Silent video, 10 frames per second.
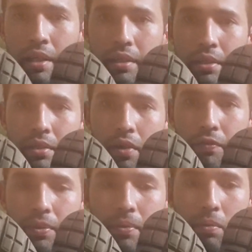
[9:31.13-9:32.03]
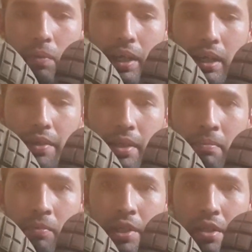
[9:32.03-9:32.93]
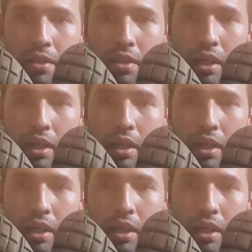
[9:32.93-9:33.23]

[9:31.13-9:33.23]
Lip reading: if you were to wear them with